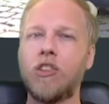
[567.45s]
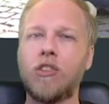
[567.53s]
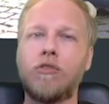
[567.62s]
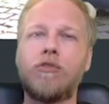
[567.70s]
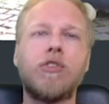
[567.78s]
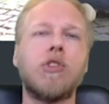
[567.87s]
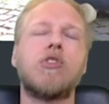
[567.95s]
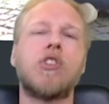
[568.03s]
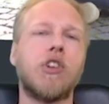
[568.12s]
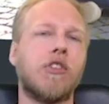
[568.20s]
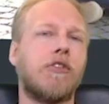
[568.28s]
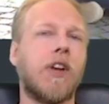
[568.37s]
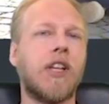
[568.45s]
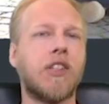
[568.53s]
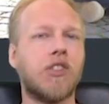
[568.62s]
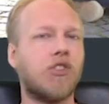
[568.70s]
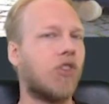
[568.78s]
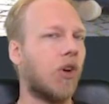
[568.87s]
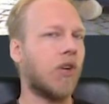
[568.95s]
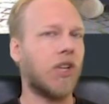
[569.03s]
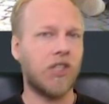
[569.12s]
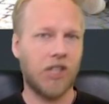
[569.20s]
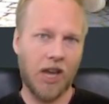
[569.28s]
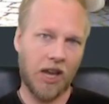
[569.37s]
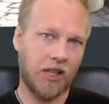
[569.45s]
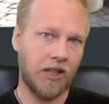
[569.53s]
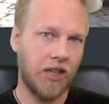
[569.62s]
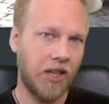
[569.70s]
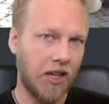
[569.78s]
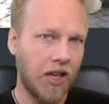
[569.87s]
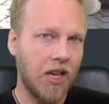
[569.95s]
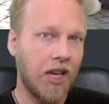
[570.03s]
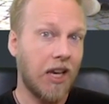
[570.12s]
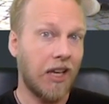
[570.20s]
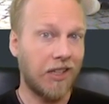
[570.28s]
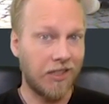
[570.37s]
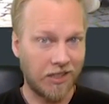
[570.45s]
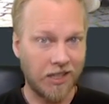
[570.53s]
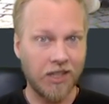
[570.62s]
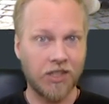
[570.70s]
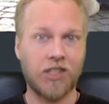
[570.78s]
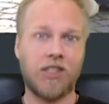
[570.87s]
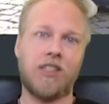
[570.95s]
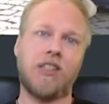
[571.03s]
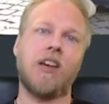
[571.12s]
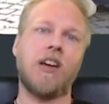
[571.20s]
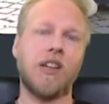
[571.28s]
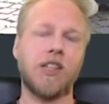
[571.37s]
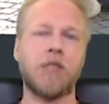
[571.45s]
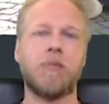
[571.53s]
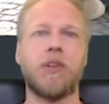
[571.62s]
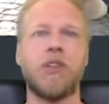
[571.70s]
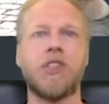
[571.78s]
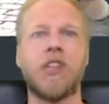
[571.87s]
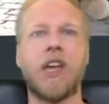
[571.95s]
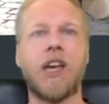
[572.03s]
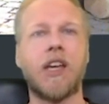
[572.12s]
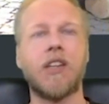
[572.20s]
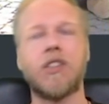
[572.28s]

future events don't exactly exist to us per se.